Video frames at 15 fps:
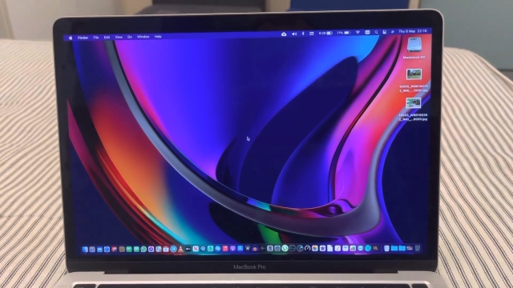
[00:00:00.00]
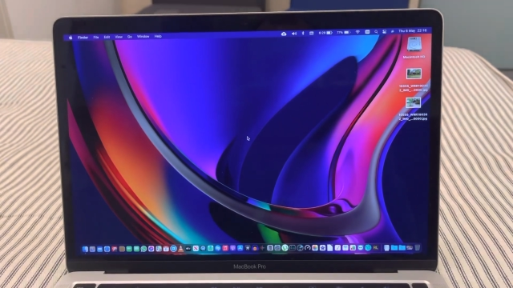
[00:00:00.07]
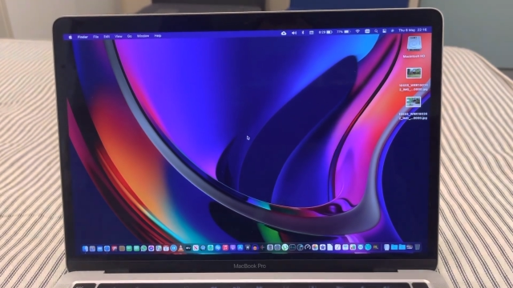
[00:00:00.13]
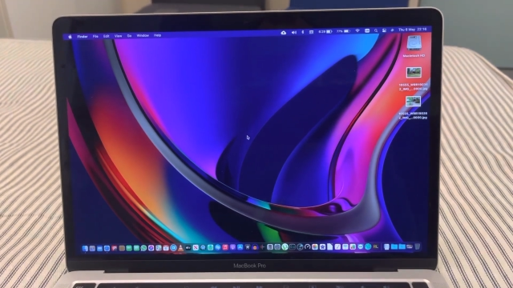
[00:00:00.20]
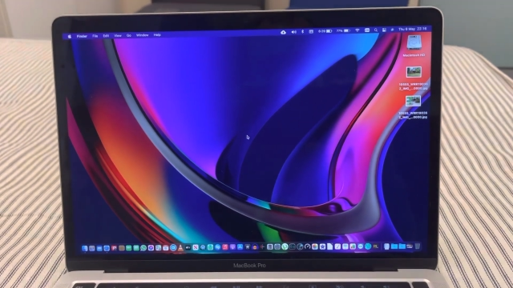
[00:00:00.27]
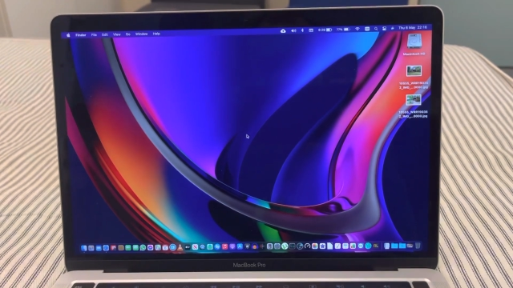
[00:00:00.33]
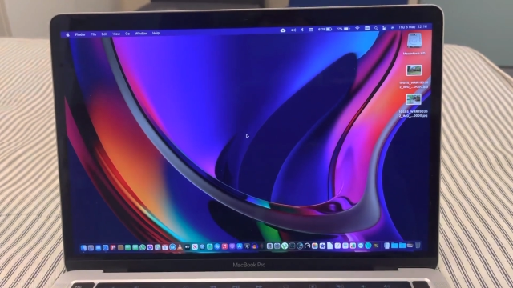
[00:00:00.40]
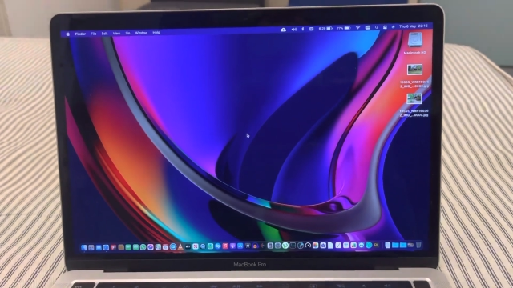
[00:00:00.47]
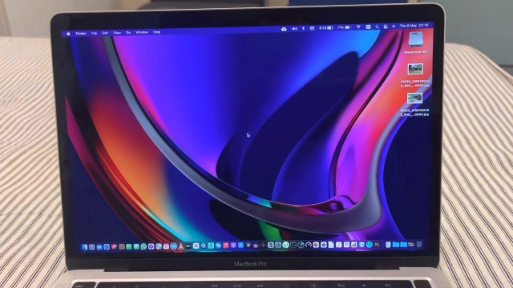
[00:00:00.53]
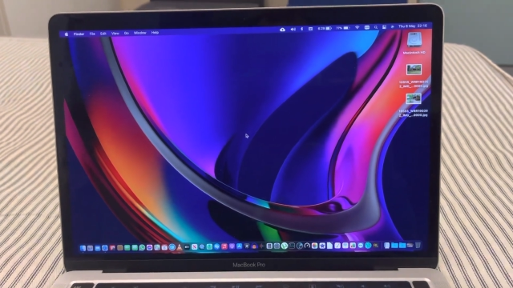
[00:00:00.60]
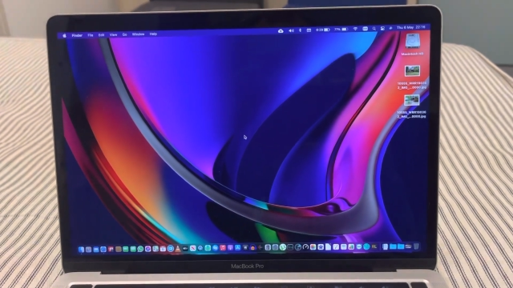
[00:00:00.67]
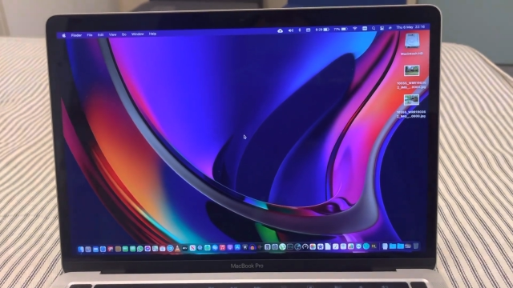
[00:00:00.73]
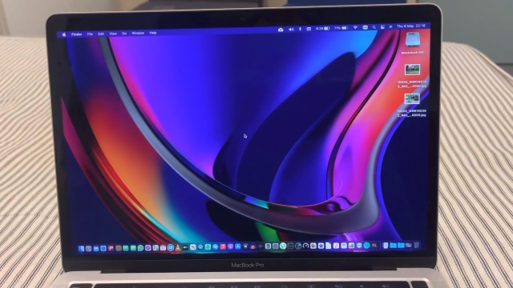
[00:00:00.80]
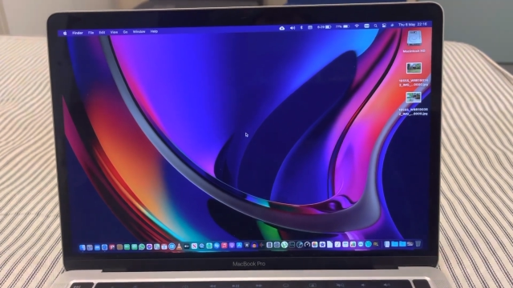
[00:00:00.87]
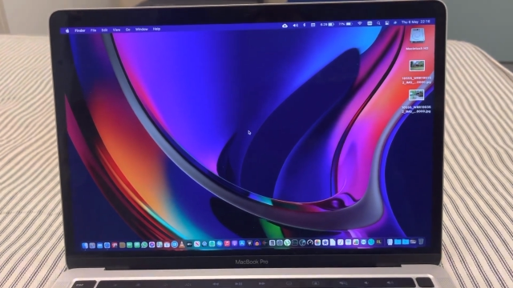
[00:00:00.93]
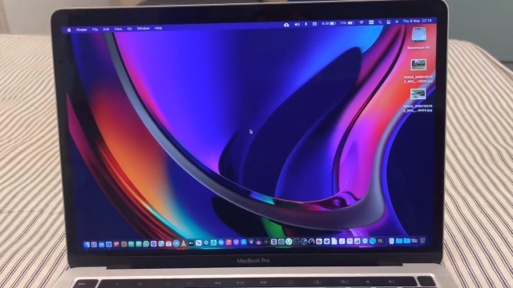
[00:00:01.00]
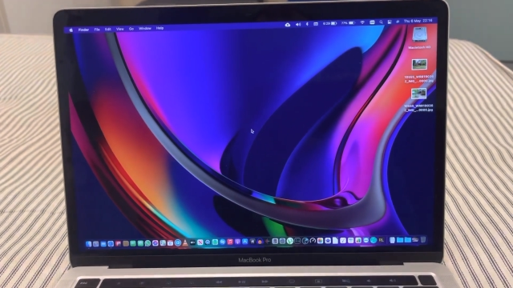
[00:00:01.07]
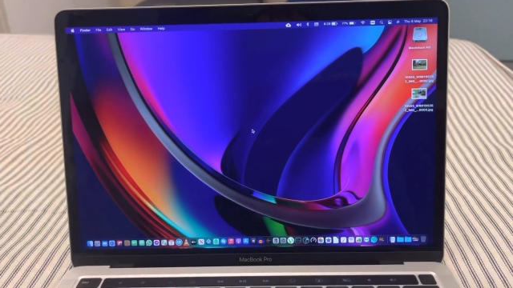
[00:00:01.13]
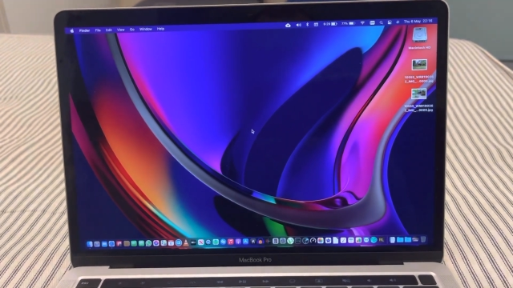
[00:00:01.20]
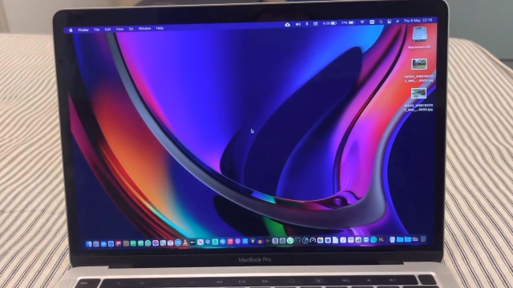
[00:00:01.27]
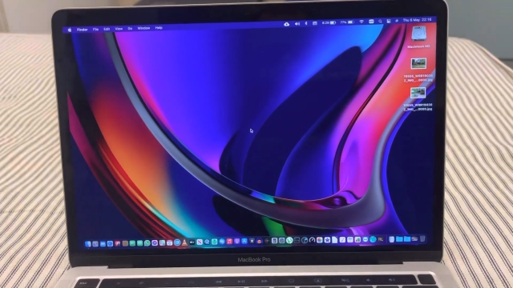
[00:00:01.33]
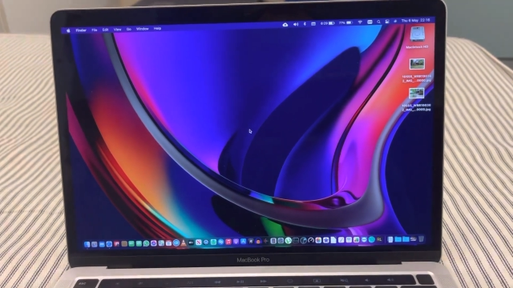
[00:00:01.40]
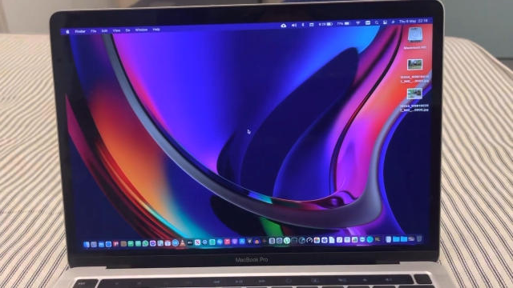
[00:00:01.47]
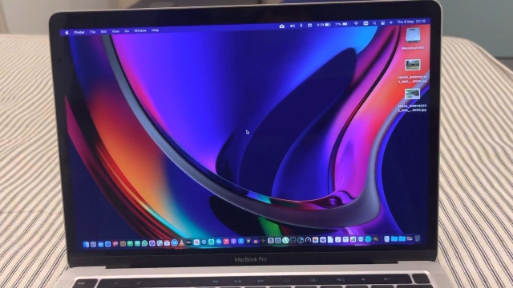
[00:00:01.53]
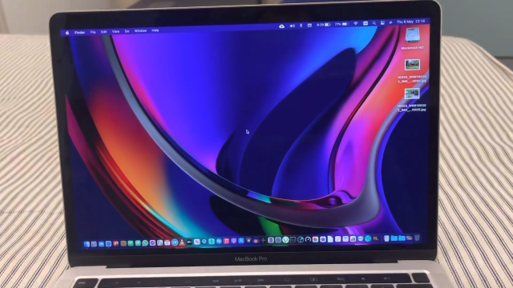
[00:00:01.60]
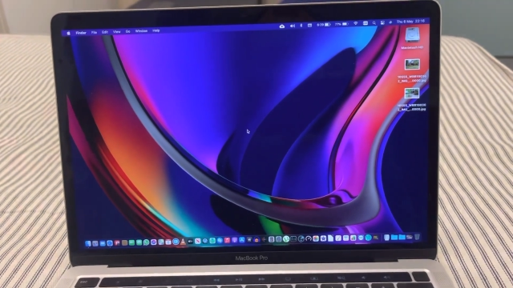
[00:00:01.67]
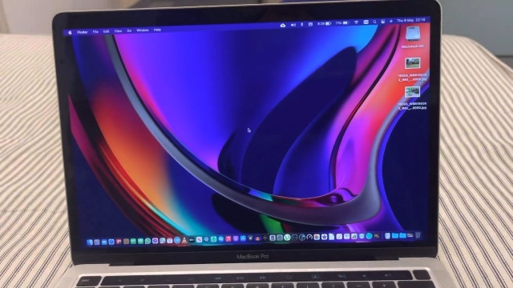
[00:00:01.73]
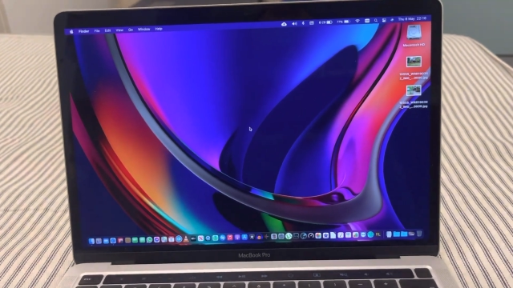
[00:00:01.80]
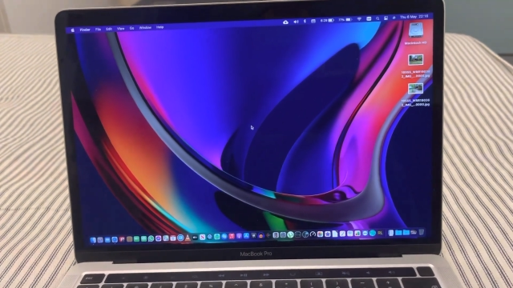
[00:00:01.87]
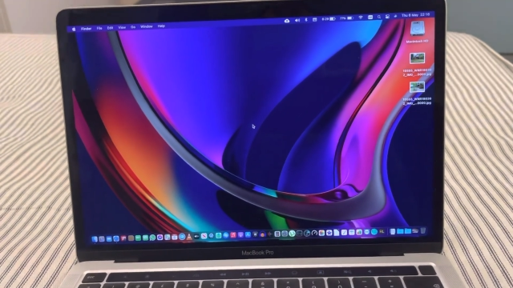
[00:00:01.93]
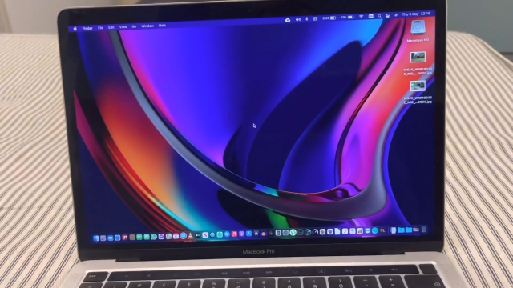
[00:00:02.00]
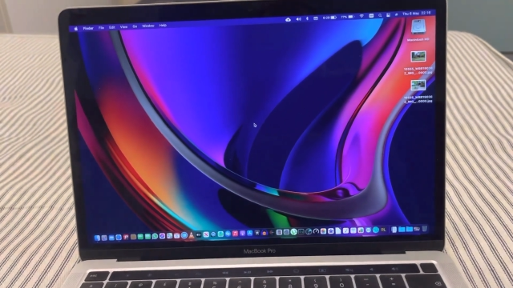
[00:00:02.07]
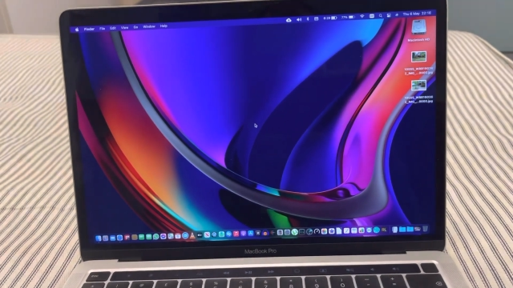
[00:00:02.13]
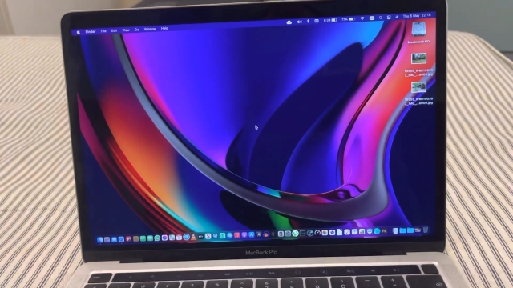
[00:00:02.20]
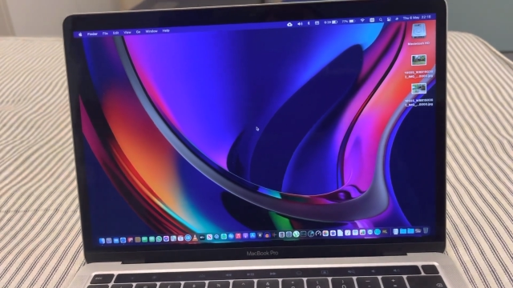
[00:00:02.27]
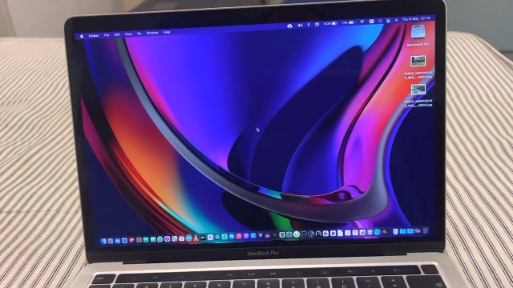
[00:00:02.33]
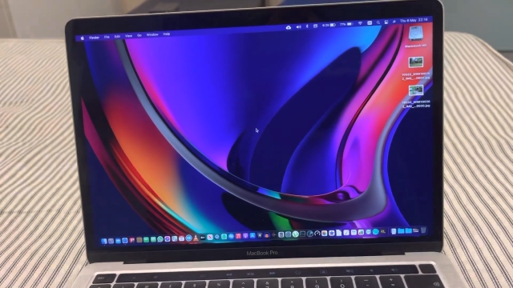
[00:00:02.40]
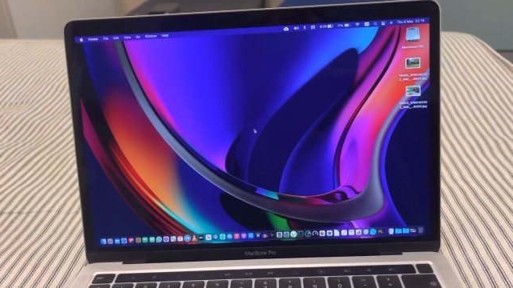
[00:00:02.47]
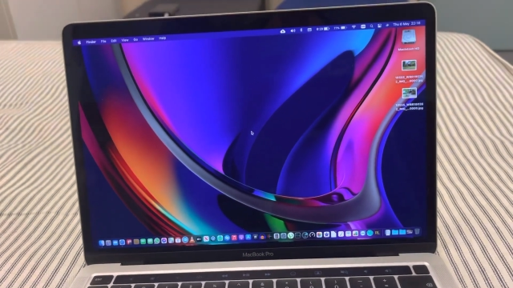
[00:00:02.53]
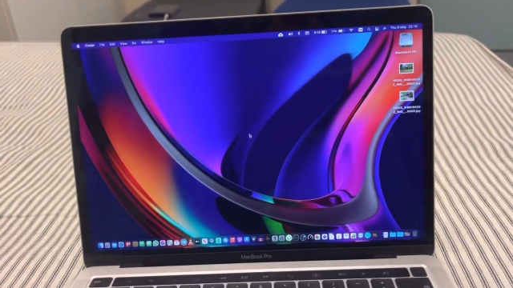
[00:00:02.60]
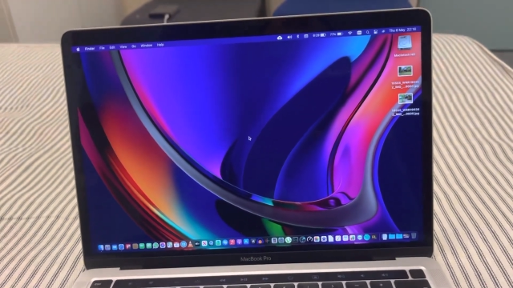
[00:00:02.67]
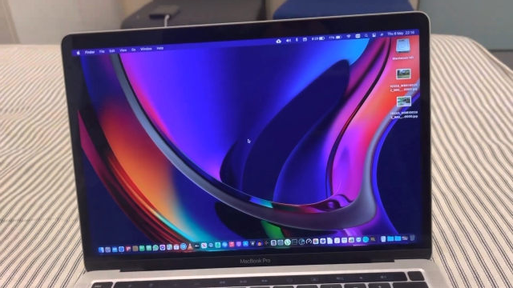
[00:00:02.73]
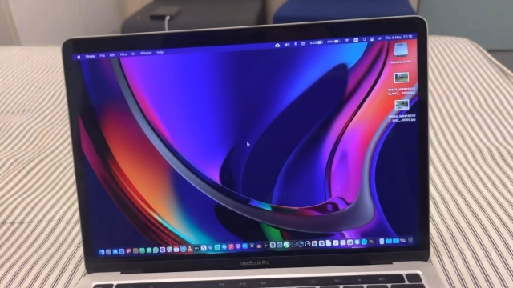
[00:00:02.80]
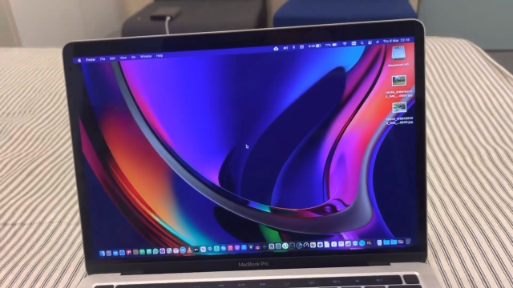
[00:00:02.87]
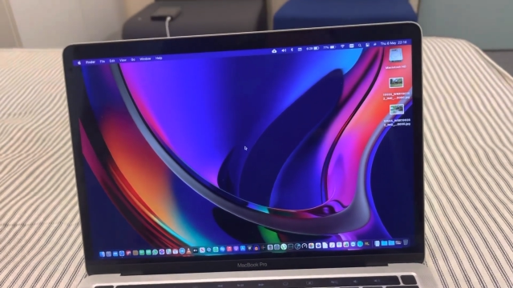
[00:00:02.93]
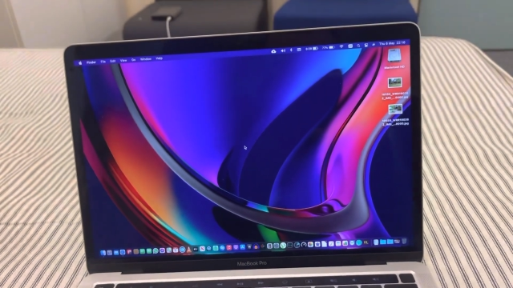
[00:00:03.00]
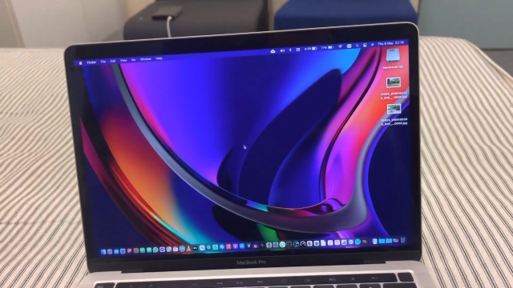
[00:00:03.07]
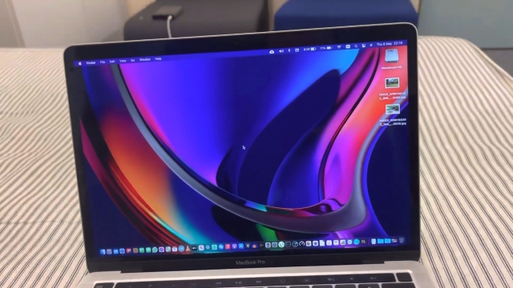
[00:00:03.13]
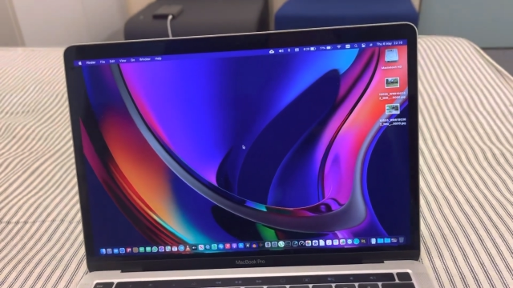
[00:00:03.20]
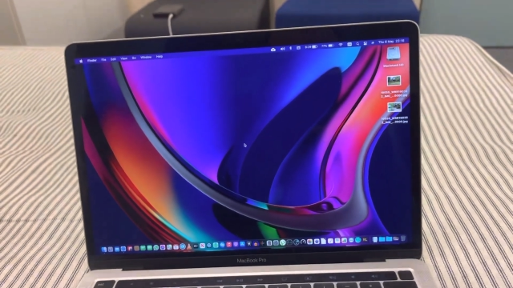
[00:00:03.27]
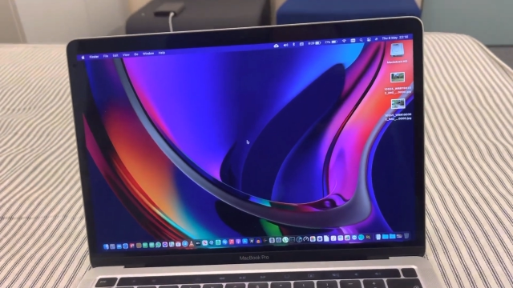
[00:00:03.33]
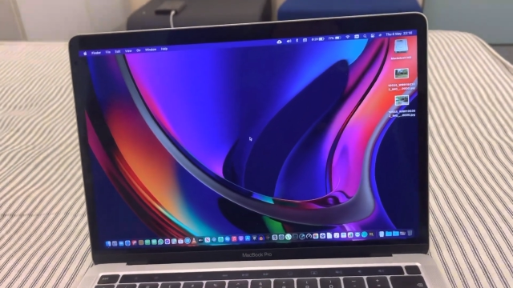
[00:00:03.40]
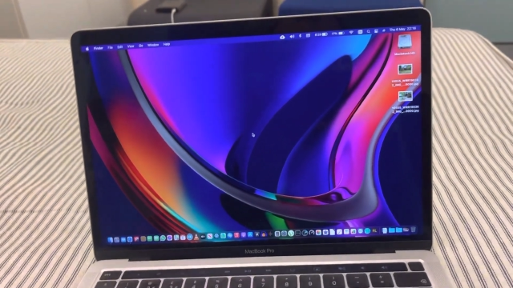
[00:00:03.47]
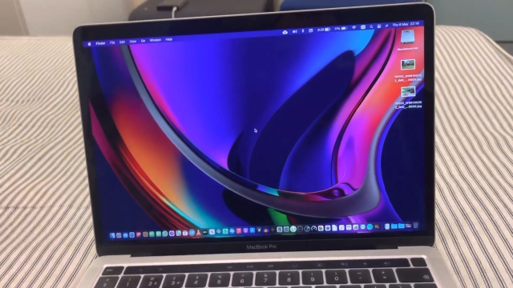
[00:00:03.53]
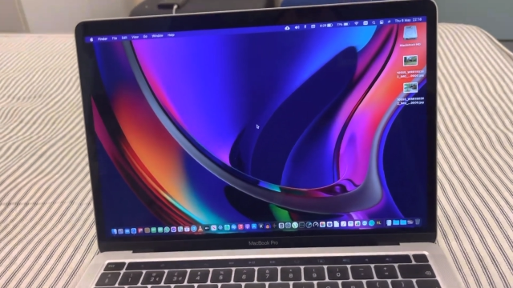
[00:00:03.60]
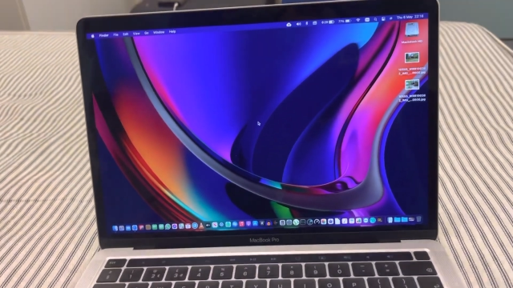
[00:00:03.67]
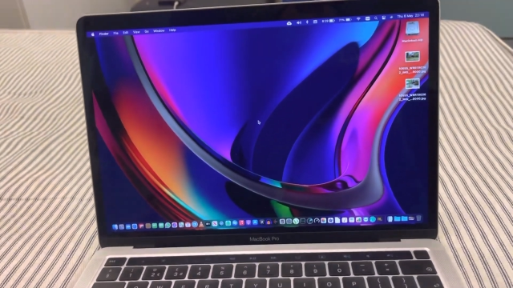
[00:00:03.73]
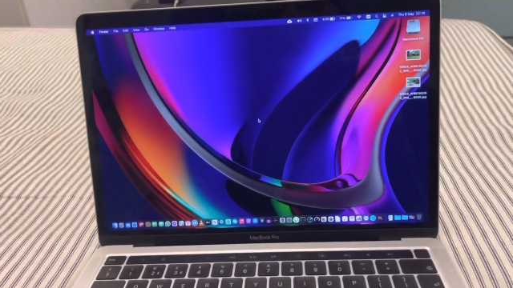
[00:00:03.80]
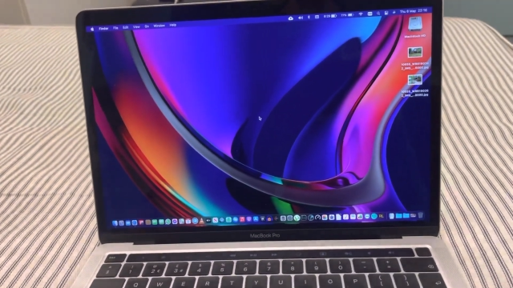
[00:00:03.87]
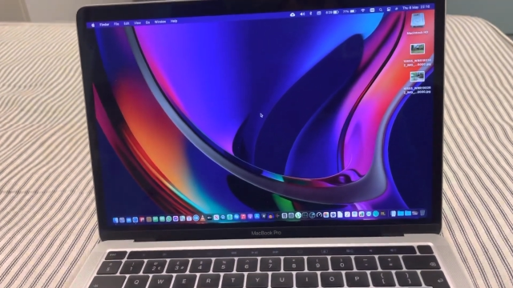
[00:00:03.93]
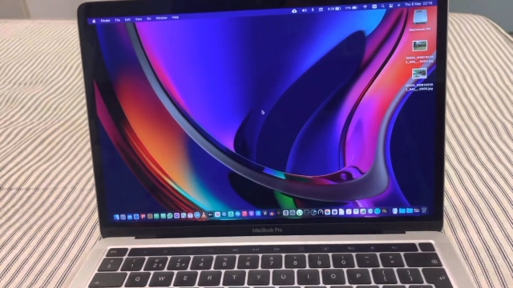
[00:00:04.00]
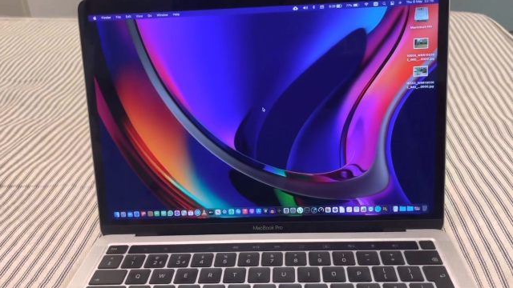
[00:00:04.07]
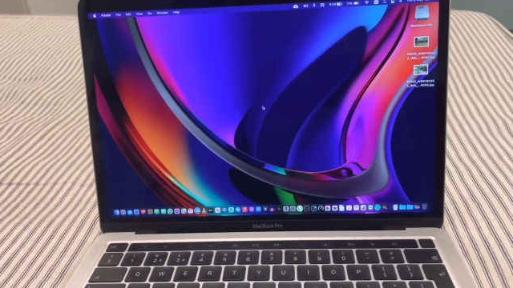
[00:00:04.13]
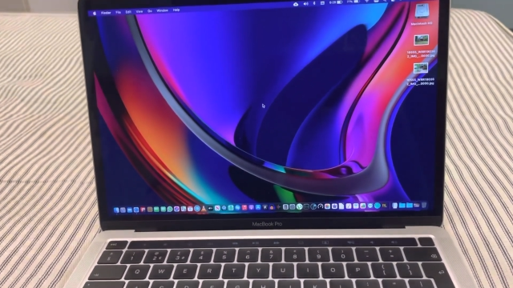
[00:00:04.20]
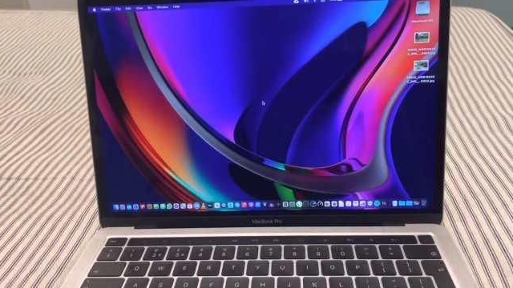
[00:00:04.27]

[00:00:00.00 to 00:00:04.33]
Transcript: No face is visible, so there are no lips to read.